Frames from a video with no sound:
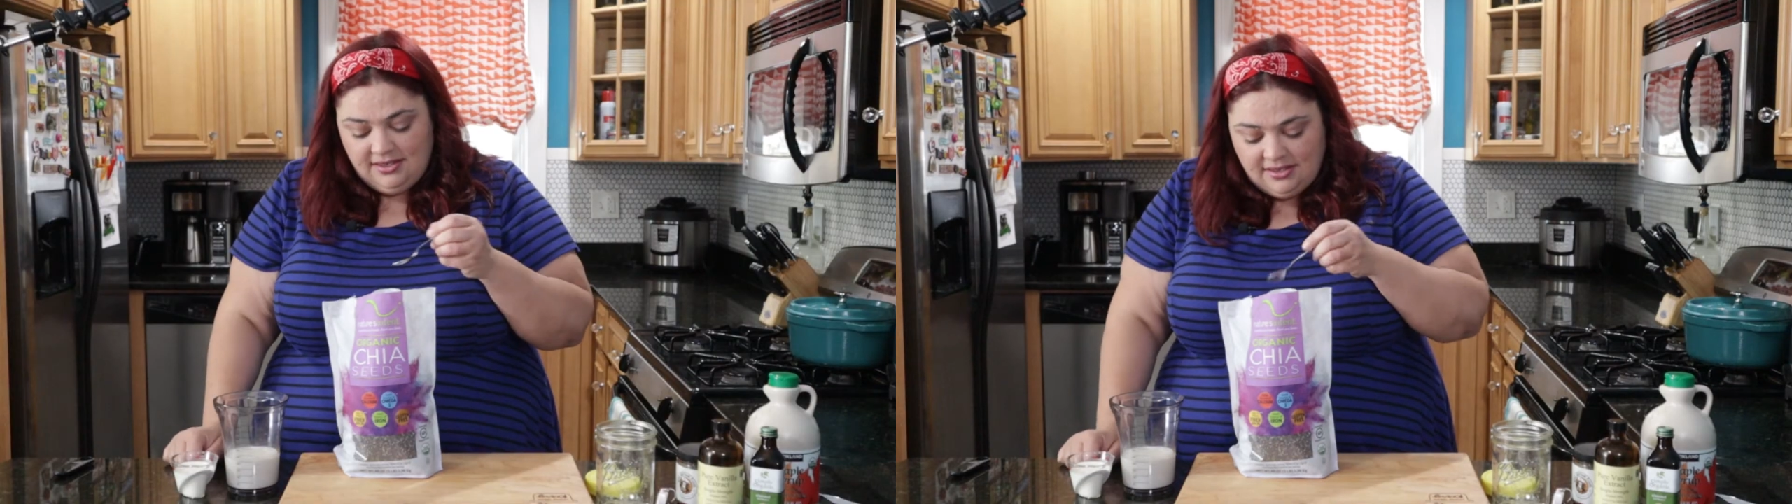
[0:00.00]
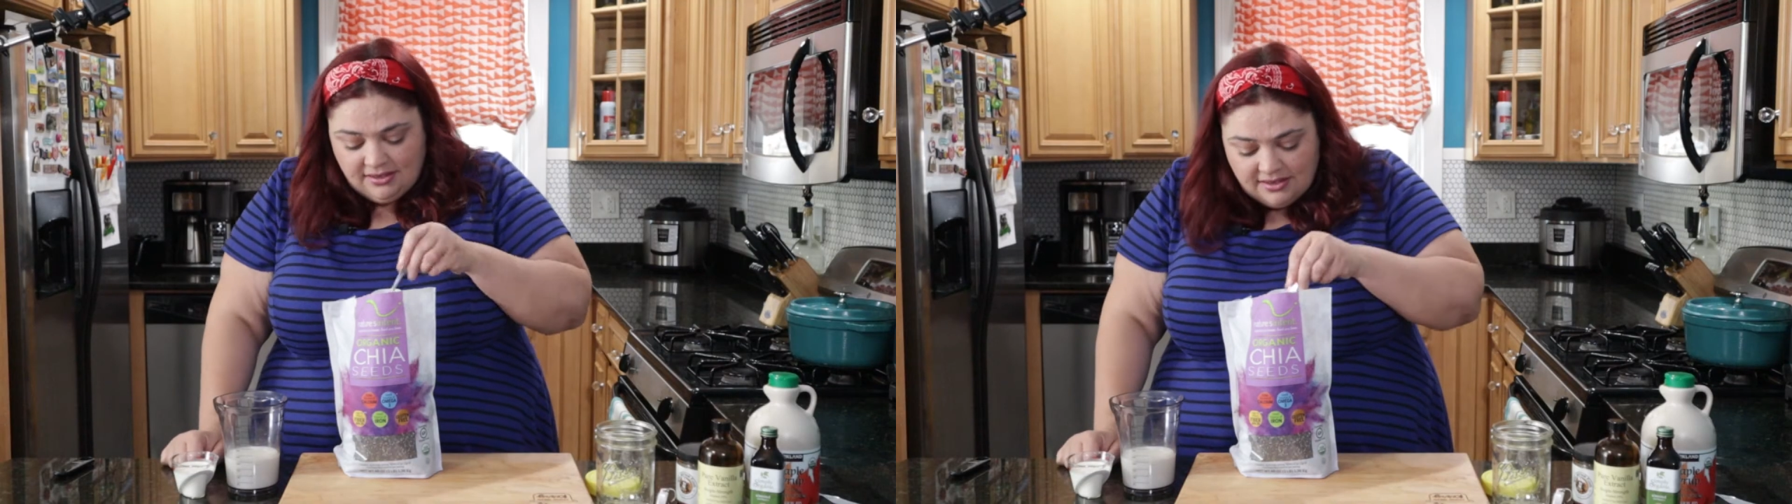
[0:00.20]

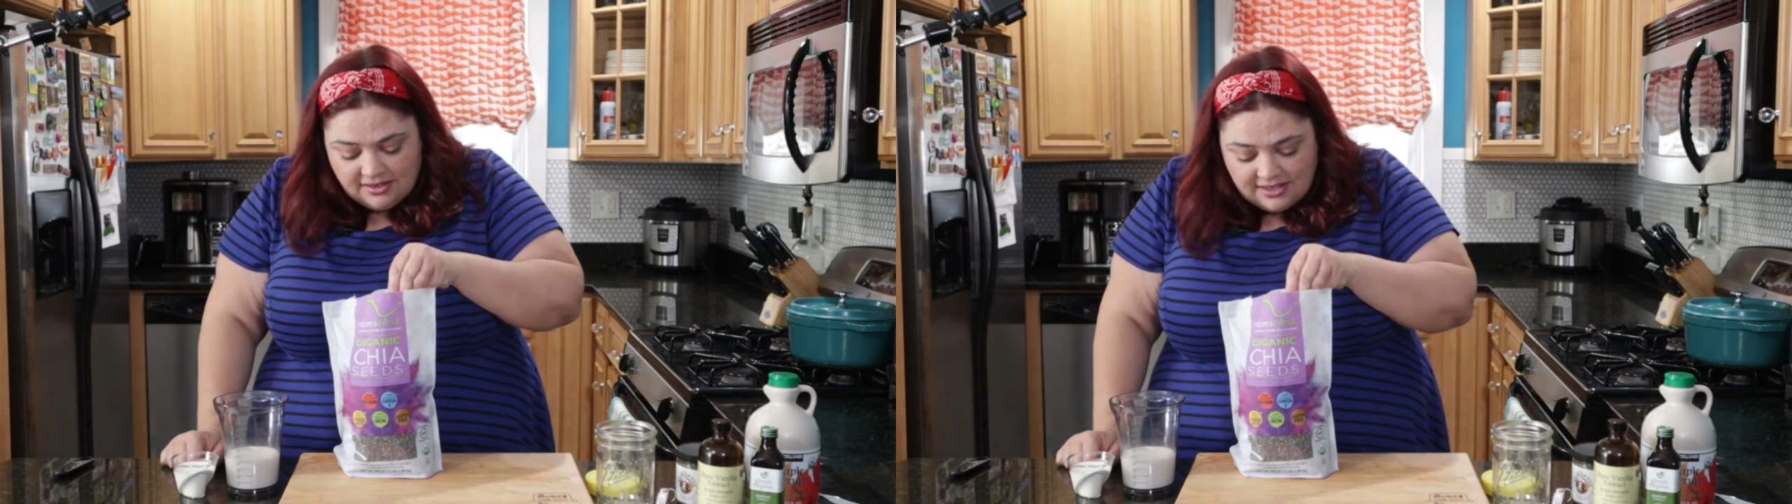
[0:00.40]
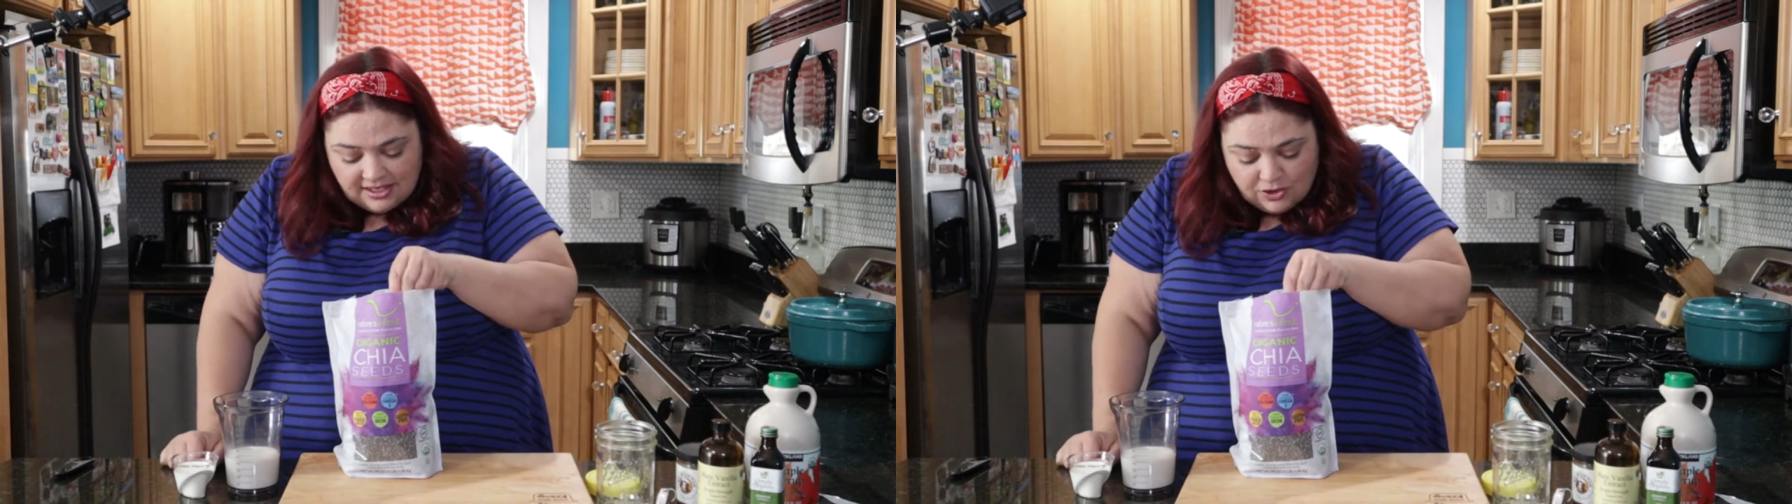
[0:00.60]
these
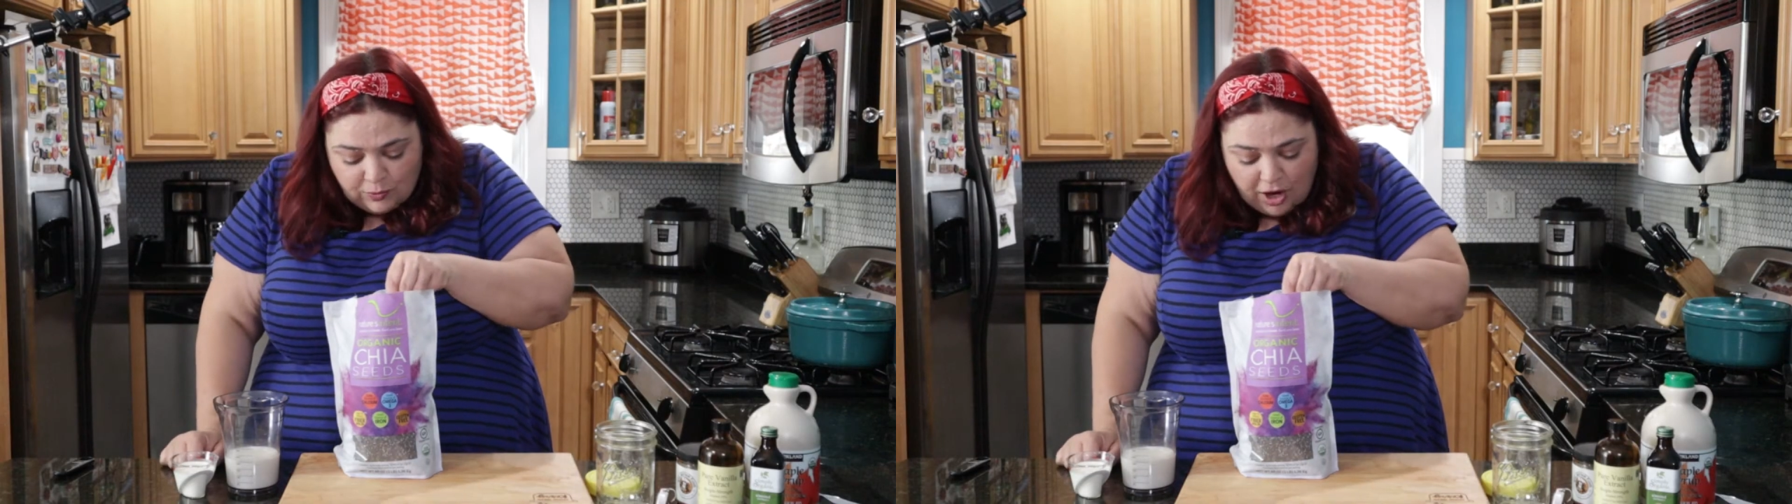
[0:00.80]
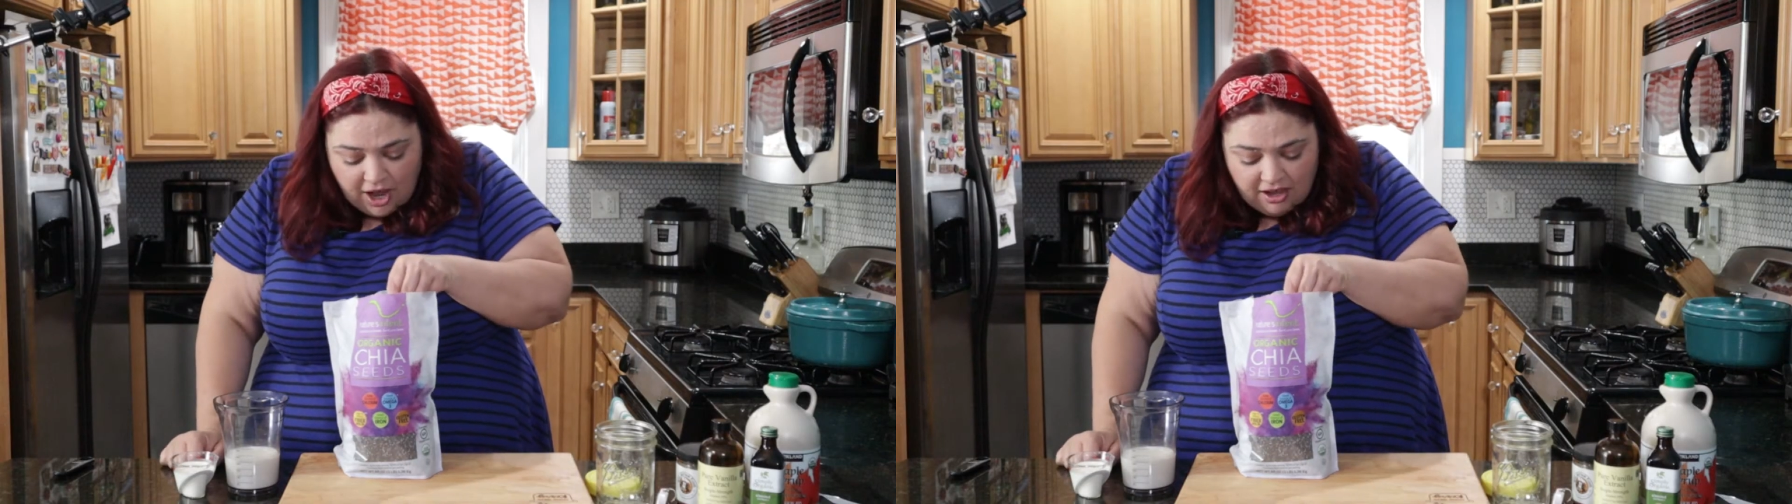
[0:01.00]
seeds
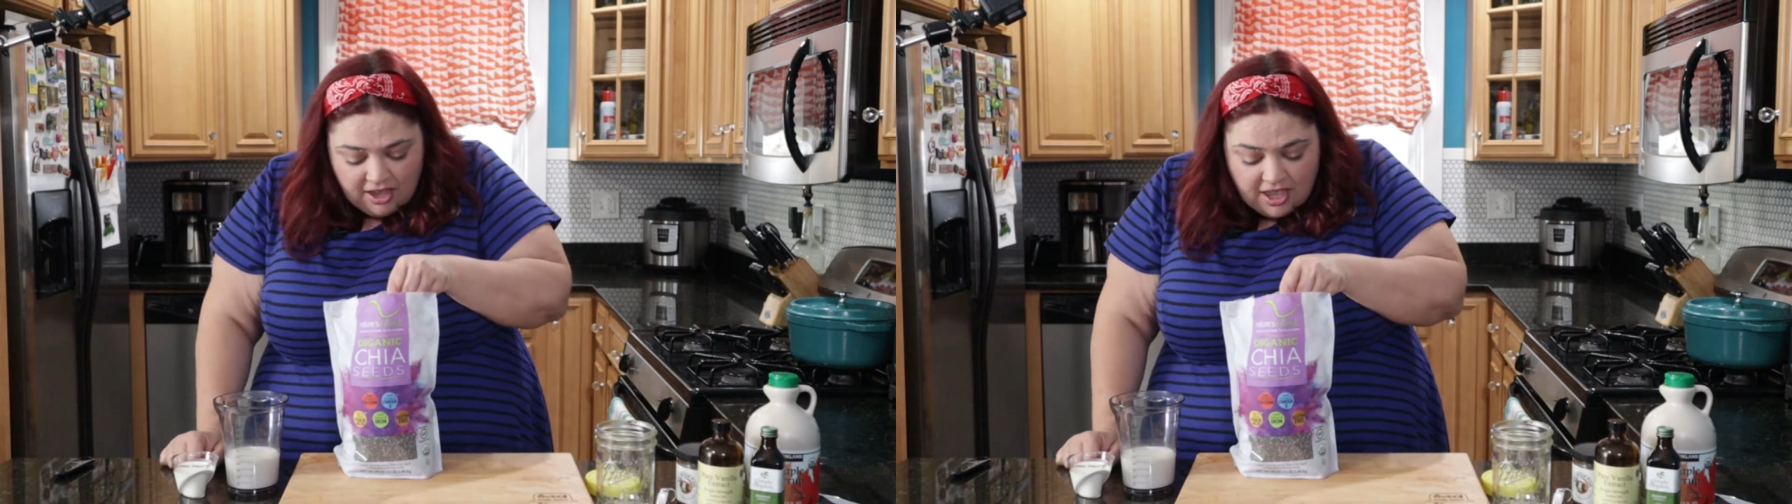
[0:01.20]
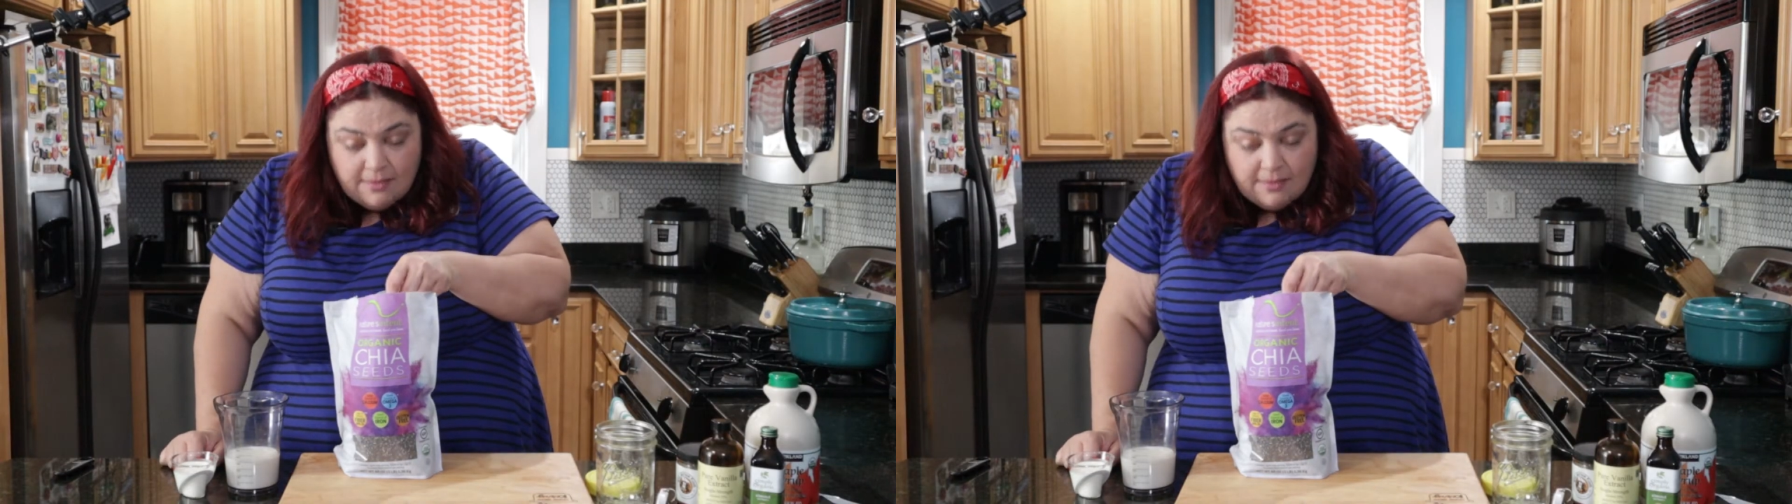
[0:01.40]
raw